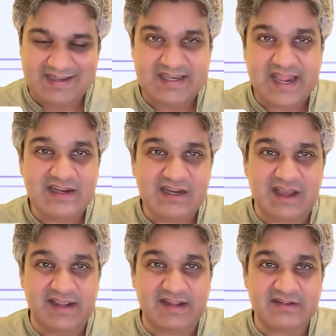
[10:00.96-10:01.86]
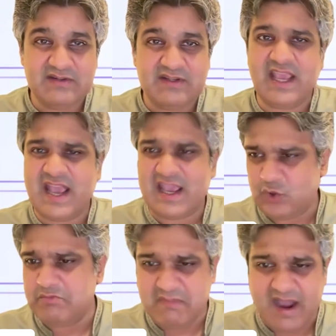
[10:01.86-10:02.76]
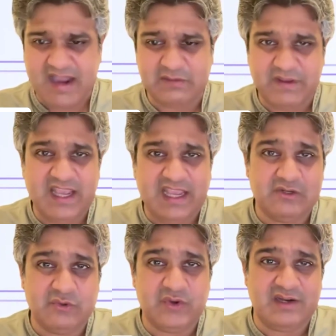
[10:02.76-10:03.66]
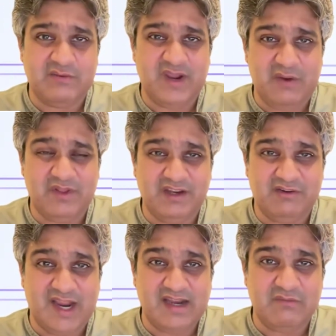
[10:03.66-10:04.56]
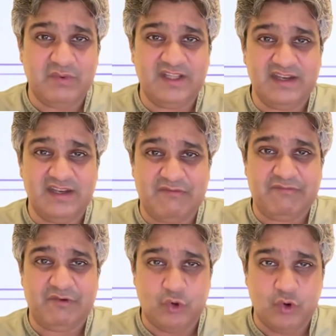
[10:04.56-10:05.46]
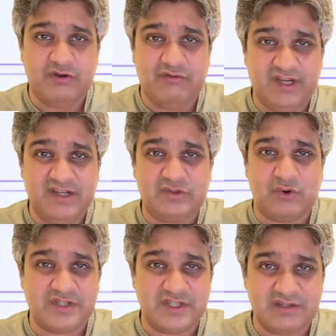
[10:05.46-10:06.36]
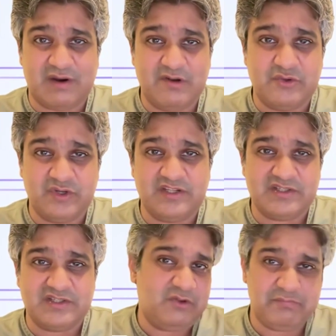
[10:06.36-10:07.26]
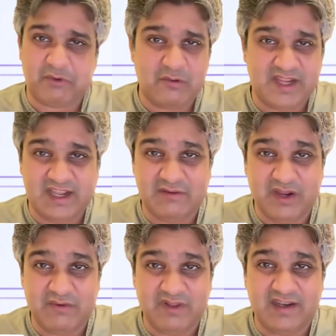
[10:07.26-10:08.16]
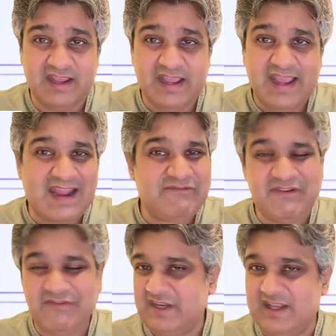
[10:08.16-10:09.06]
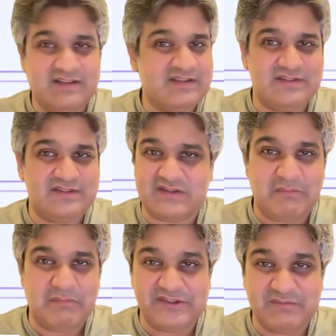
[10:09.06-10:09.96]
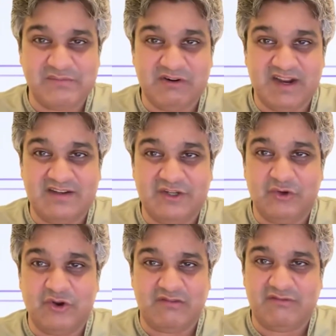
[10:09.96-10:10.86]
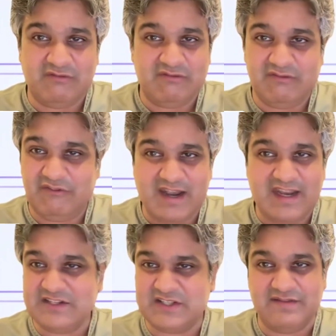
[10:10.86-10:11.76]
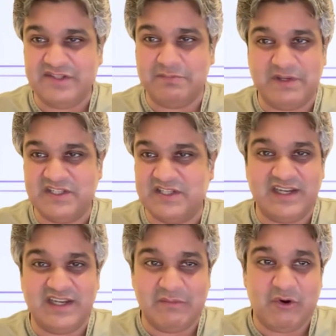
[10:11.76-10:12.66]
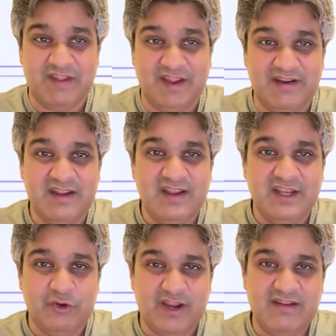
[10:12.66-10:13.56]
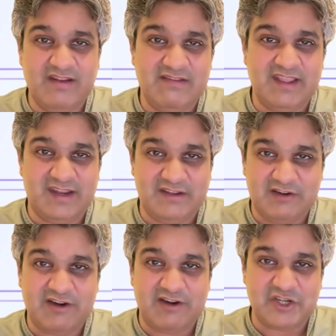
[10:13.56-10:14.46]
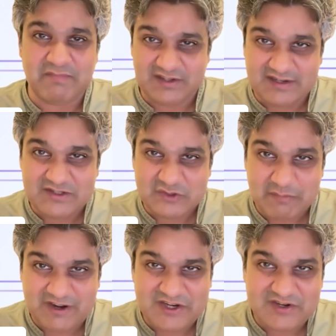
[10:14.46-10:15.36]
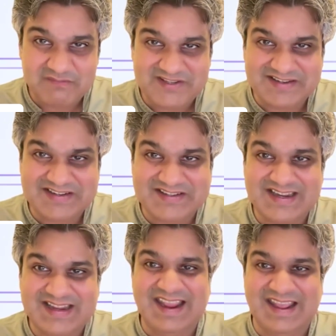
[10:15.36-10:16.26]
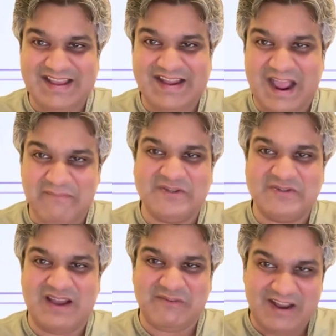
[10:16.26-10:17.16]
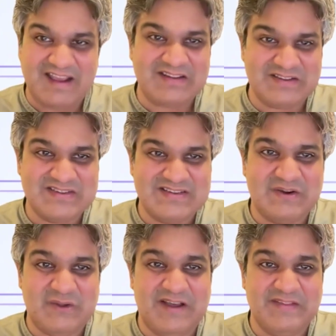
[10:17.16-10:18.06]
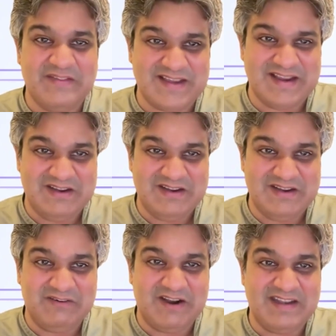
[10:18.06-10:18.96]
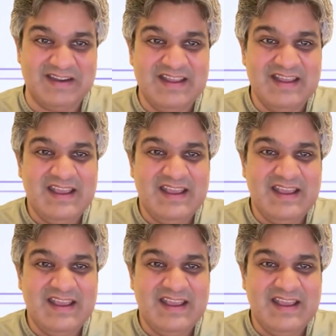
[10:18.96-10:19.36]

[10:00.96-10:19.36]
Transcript: at 10 clients, yeah, you might be able to get away with it, right? With enough good resources and troubleshooting stuff, you probably get away with it. At 50, it's just impossible, right? You're not running a services business anymore, then you're in the integration maintenance operation business, and that happens to have clients on the other side of it, right?